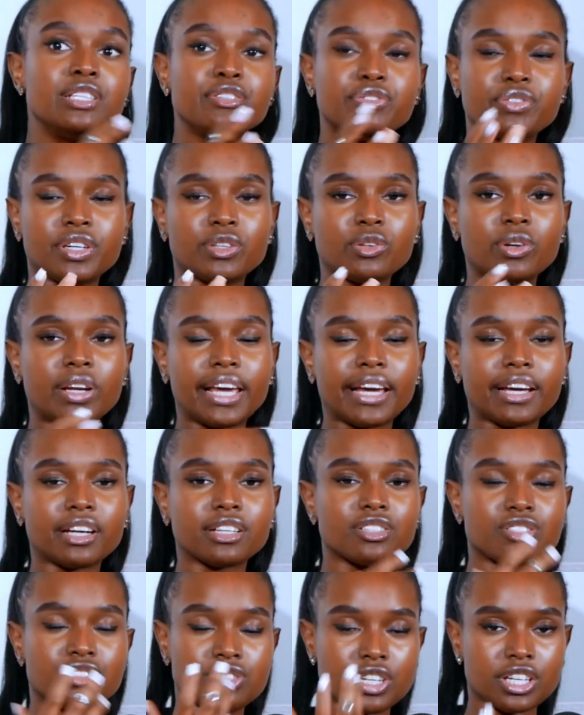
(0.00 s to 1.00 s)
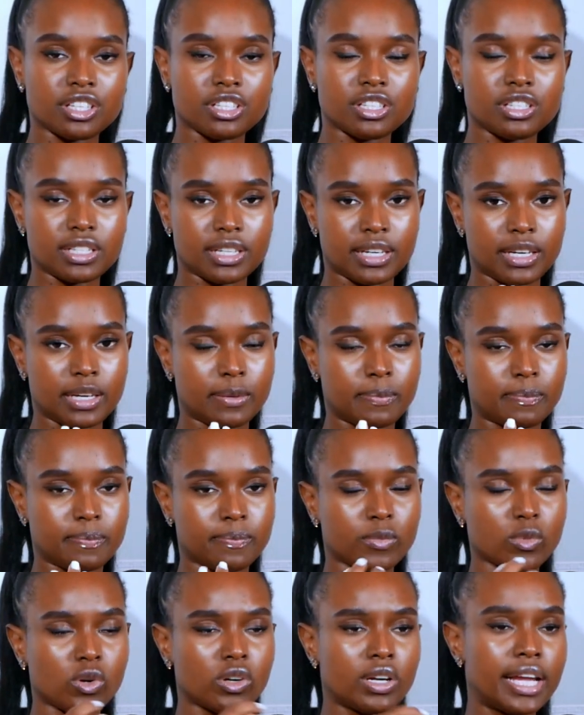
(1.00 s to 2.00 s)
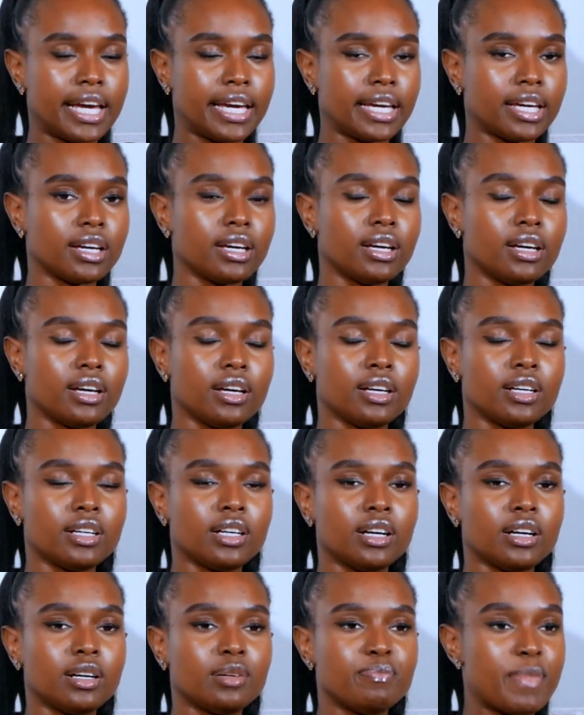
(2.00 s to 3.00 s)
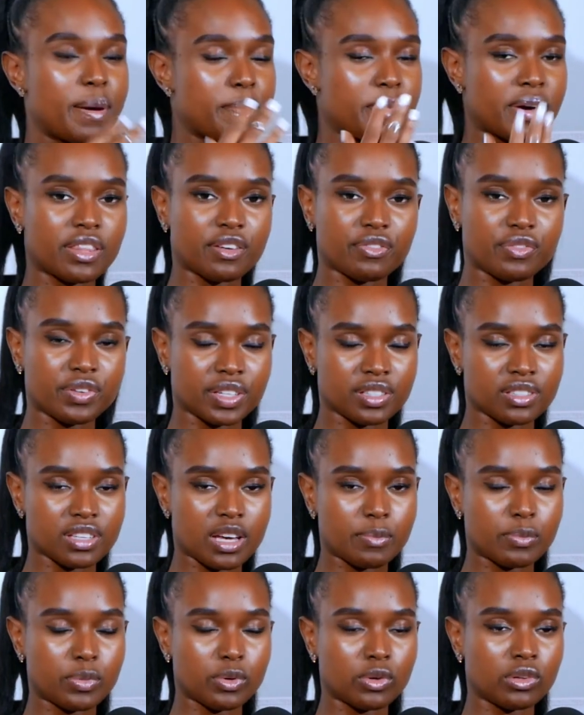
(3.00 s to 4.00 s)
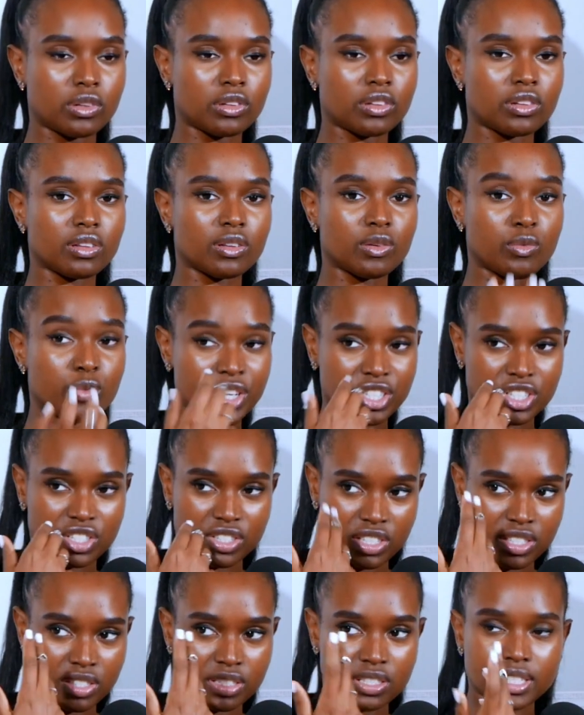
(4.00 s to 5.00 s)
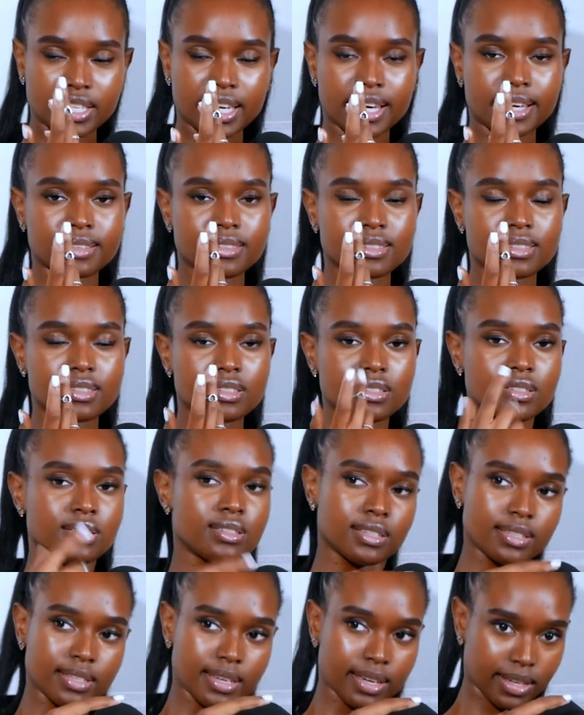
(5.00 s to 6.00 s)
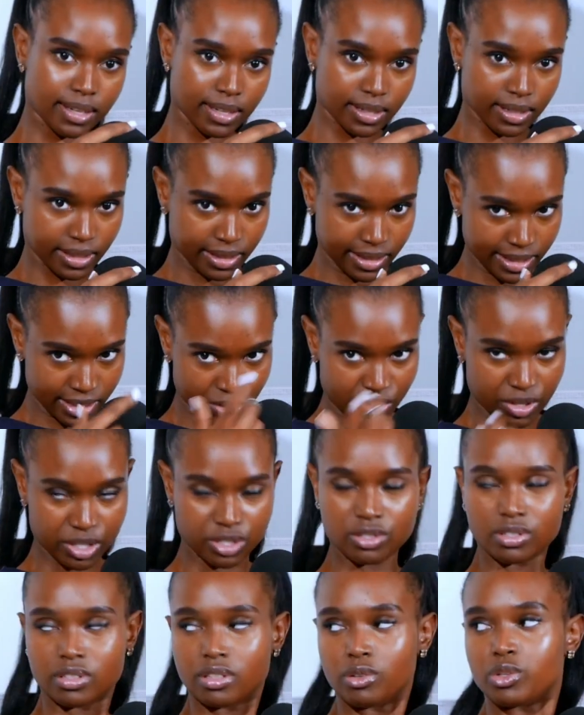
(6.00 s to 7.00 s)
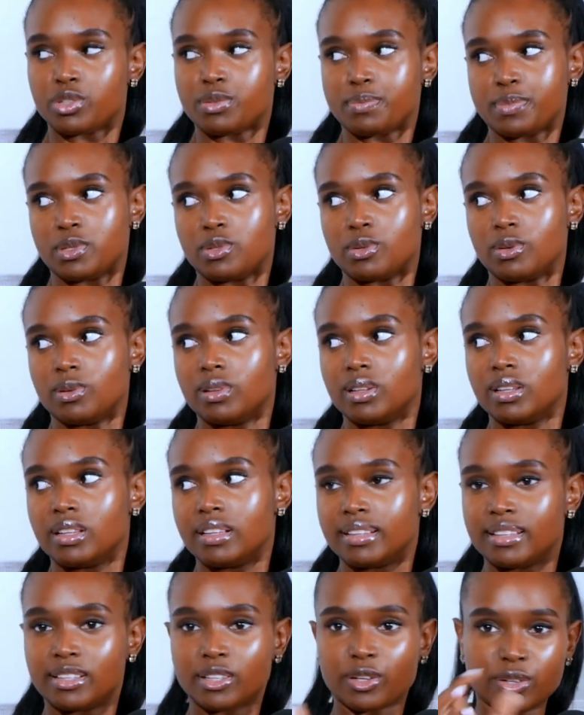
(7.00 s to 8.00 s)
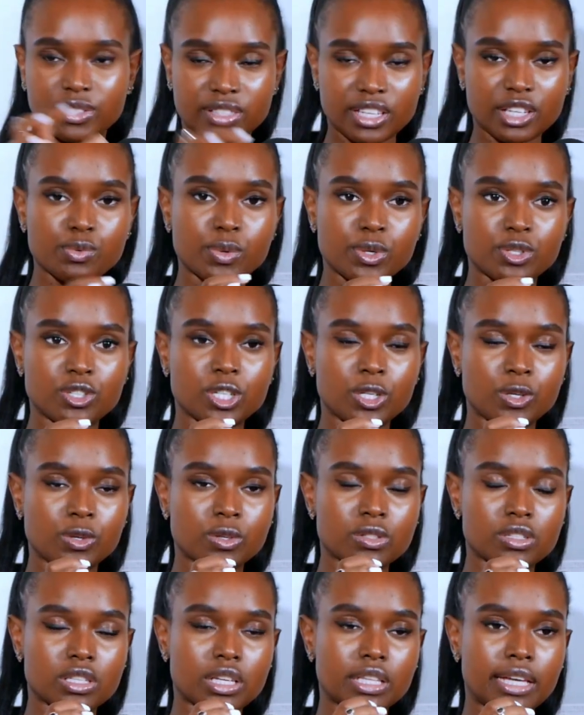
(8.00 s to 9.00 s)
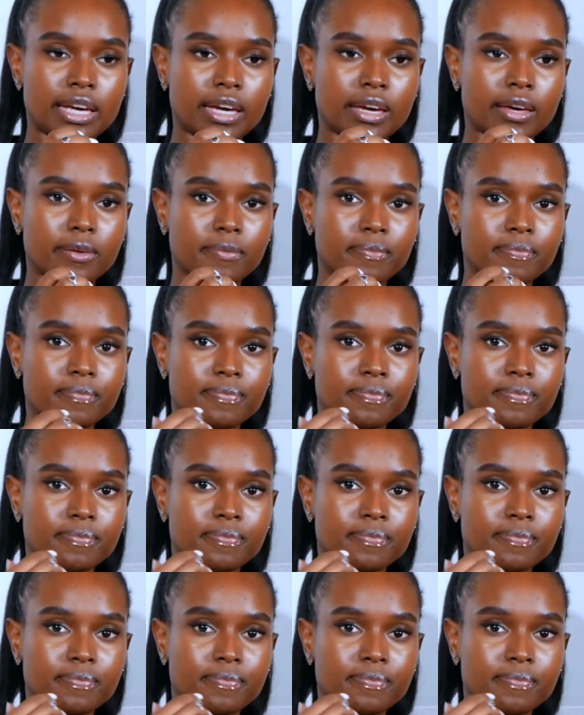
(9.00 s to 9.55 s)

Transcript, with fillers: different or like strange to him or like my mother, for example, mm-hmm. when she sees tears, she's just like, "Let's rush to the hospital," because that's when she knows that like